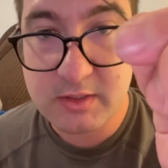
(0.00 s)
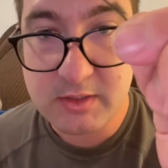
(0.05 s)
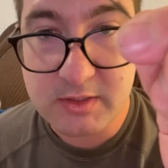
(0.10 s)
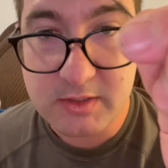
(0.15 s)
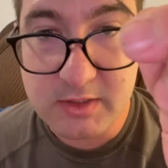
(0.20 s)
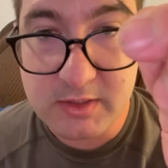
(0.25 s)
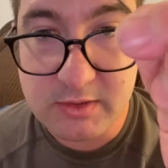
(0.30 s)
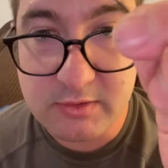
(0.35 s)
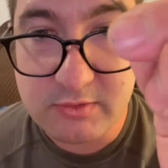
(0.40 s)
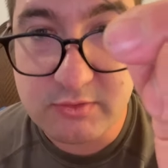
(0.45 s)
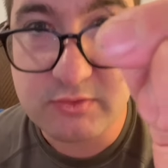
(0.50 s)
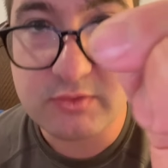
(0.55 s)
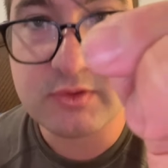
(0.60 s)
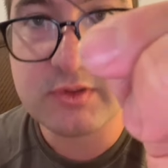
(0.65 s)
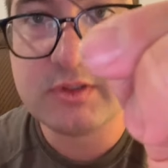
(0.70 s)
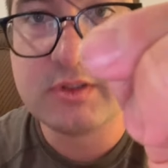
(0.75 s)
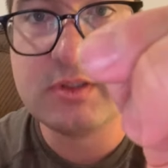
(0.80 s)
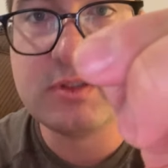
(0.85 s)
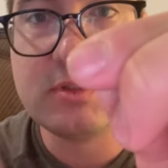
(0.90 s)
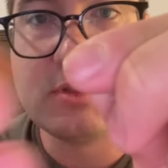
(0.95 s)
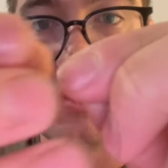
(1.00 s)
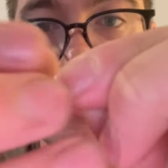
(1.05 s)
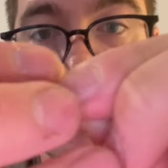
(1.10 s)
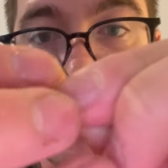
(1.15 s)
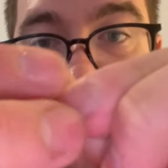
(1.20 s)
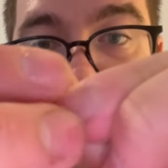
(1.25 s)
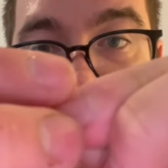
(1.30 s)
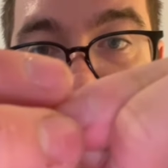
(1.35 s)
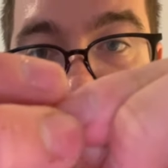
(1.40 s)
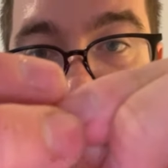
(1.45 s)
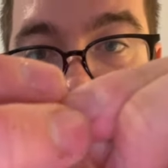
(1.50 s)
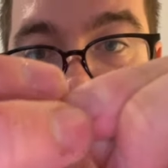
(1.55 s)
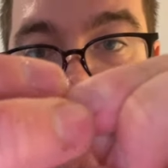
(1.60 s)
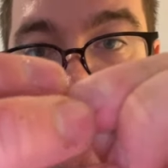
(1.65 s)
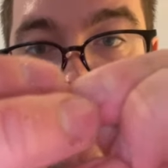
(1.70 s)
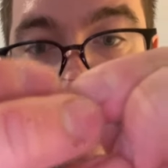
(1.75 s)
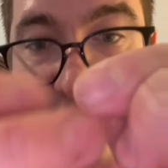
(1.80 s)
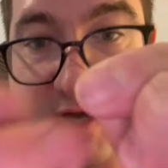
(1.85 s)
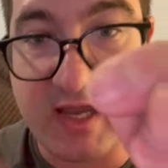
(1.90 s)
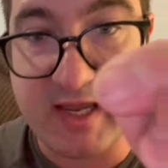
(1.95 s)
you have the
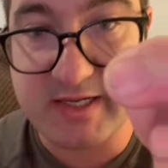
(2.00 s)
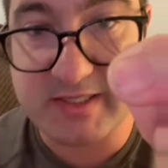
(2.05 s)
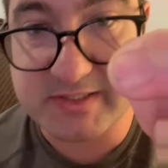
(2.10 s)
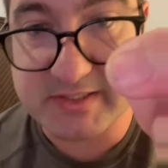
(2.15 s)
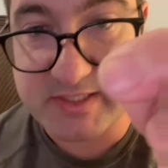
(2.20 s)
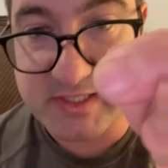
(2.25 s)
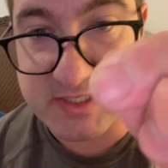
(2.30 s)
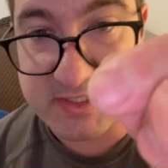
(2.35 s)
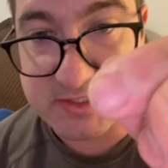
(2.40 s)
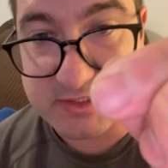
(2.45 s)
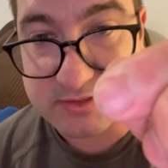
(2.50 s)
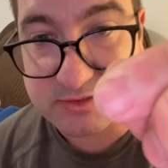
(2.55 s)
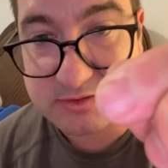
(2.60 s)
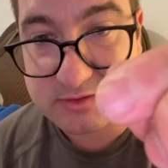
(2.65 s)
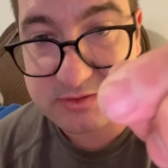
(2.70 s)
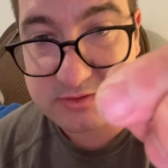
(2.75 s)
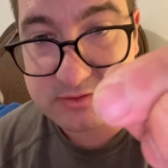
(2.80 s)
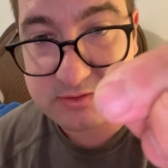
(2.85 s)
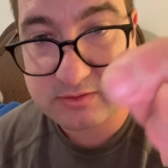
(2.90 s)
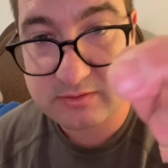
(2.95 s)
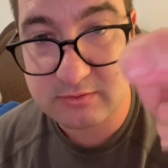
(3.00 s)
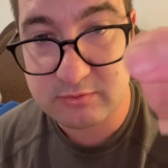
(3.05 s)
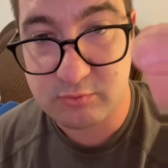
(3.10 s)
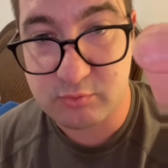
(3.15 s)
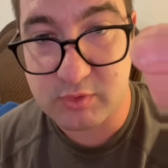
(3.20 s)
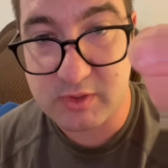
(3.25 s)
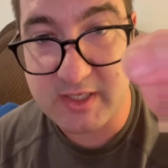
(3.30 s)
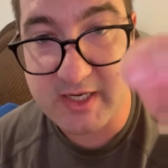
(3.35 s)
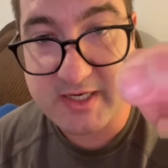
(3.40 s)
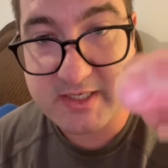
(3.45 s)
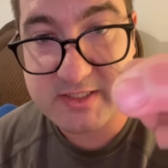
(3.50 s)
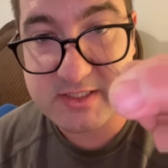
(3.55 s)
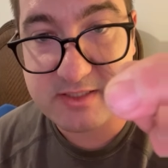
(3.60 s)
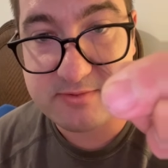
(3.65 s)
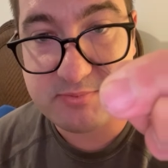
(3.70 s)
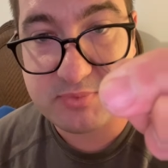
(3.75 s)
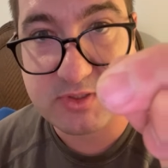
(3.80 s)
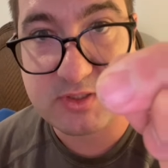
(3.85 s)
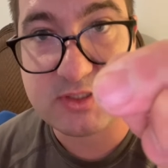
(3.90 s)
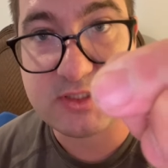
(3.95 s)
two ends here. What I
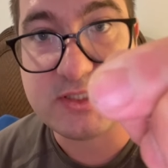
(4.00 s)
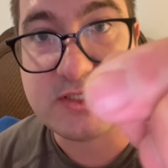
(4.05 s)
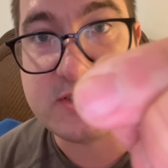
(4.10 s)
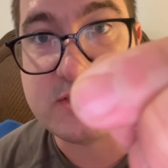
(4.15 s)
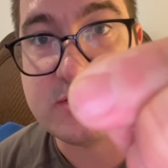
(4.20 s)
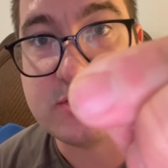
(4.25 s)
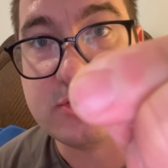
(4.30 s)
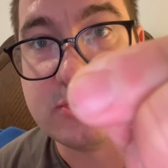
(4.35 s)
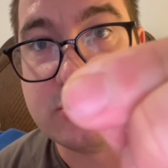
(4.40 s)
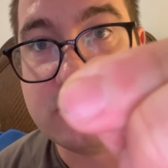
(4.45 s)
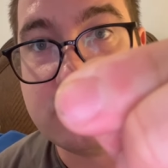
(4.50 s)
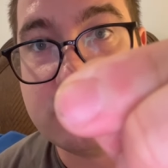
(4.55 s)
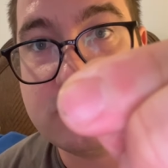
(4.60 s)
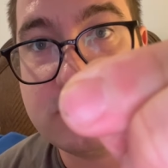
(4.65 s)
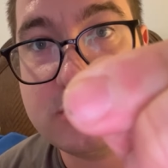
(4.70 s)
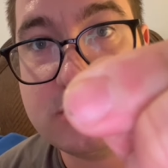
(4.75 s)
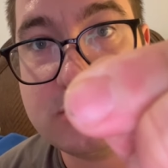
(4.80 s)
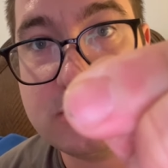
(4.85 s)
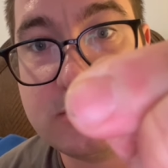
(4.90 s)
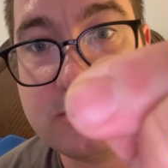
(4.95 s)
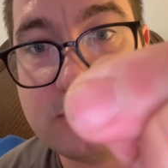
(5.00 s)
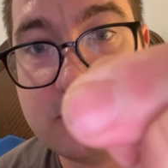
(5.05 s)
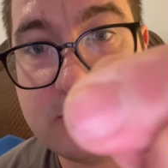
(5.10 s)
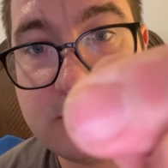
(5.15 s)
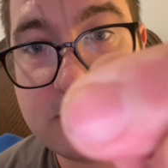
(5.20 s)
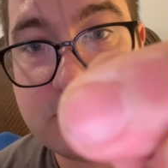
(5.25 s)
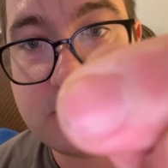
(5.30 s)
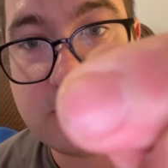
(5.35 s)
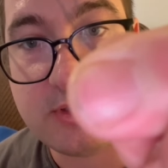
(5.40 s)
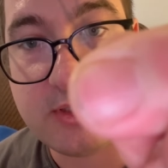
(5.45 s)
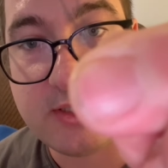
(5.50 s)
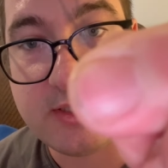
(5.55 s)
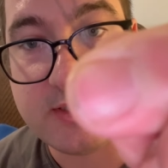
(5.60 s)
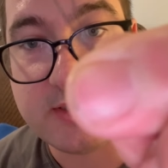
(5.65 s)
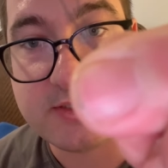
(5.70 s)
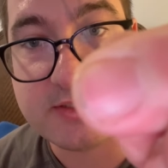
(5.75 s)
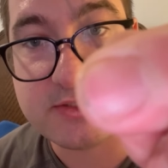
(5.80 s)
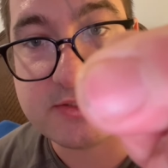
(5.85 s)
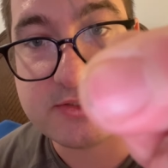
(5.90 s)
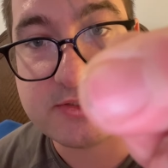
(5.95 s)
typically do
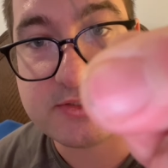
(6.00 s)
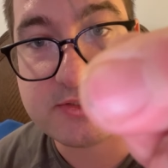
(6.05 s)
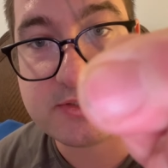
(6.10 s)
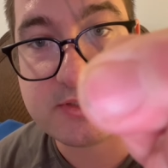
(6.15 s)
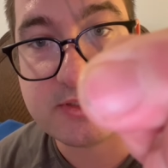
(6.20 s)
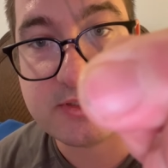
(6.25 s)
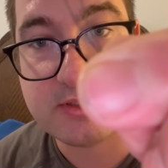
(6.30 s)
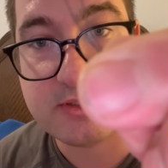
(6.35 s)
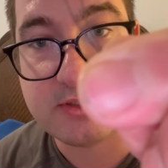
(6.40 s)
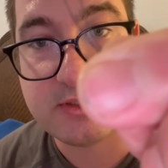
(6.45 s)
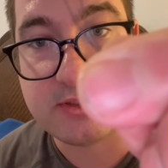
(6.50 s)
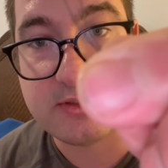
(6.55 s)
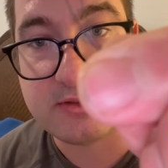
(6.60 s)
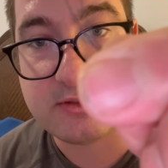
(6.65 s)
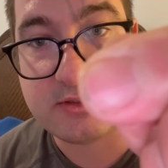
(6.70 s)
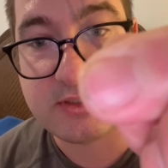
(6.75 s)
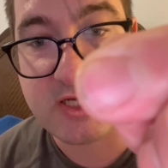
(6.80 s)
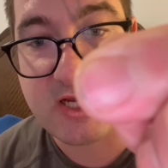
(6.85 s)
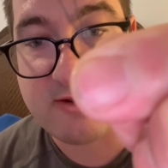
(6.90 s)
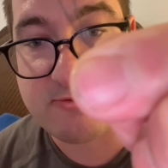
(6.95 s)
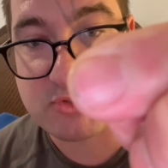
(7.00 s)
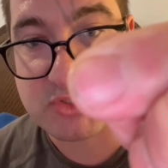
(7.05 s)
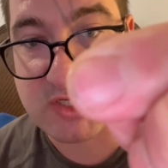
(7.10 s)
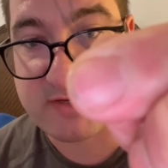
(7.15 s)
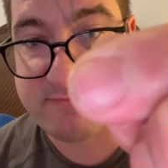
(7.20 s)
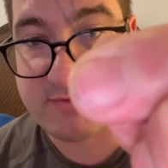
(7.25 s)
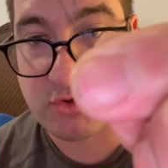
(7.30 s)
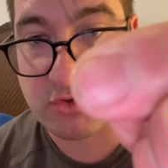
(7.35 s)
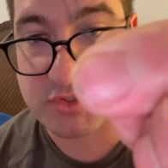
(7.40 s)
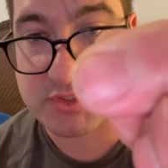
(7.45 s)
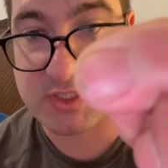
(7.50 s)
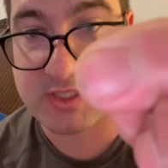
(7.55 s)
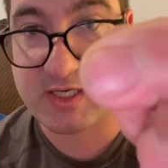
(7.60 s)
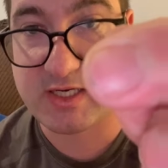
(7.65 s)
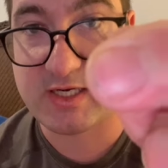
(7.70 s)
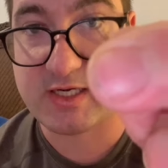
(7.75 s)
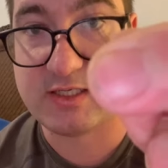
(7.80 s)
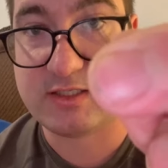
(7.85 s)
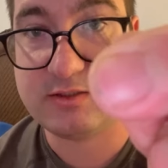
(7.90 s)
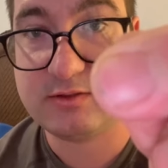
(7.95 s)
is, the camera's not focusing,
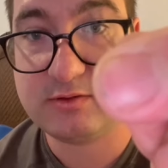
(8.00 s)
hang on.